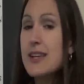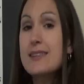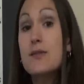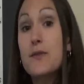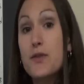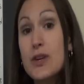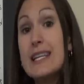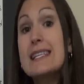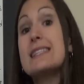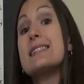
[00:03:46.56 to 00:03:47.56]
as a
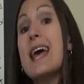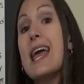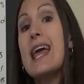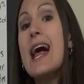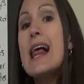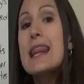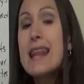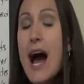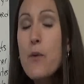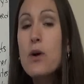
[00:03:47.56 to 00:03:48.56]
free state,
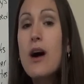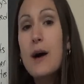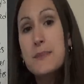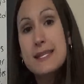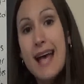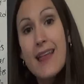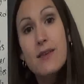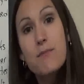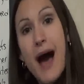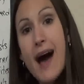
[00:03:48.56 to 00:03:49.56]
that will upset
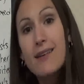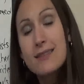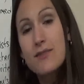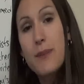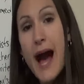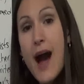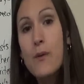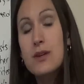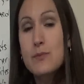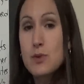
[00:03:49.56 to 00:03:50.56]
the balance of
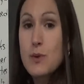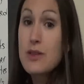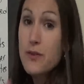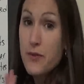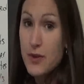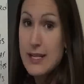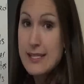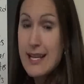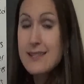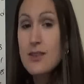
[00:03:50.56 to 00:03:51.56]
powers between the free
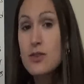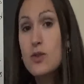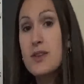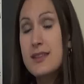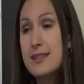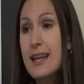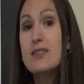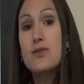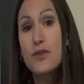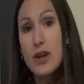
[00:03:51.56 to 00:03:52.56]
states and the North
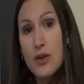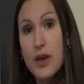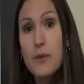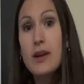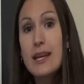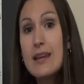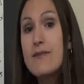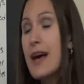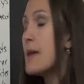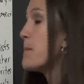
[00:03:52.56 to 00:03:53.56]
states. They were
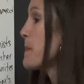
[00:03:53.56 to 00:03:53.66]
even.